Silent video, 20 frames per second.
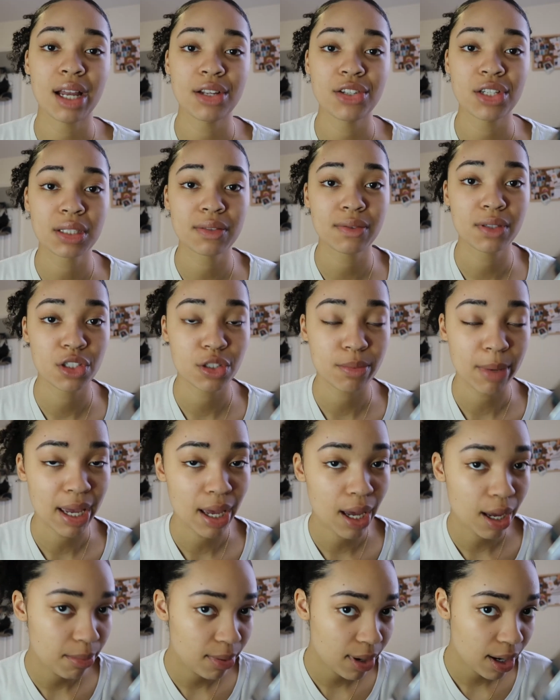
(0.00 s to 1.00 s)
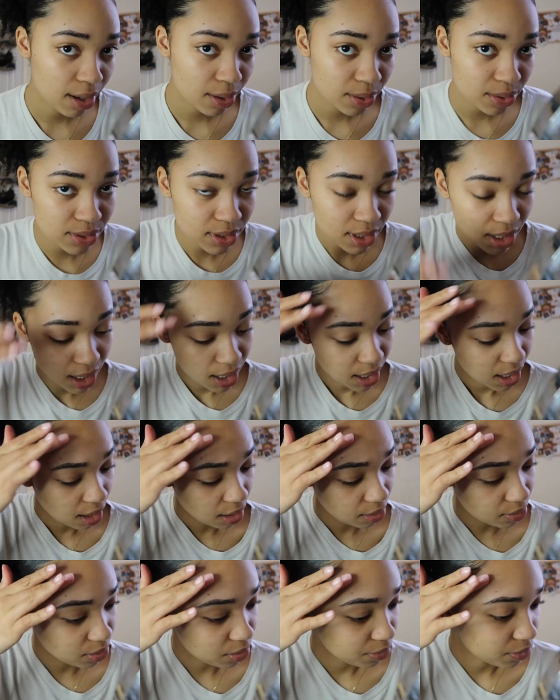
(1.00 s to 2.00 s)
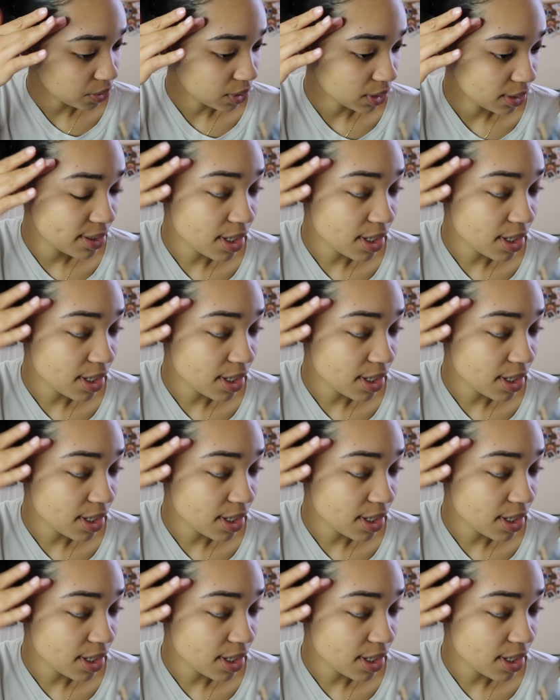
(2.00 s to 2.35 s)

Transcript: I just finished my eyebrows. I don't know if you could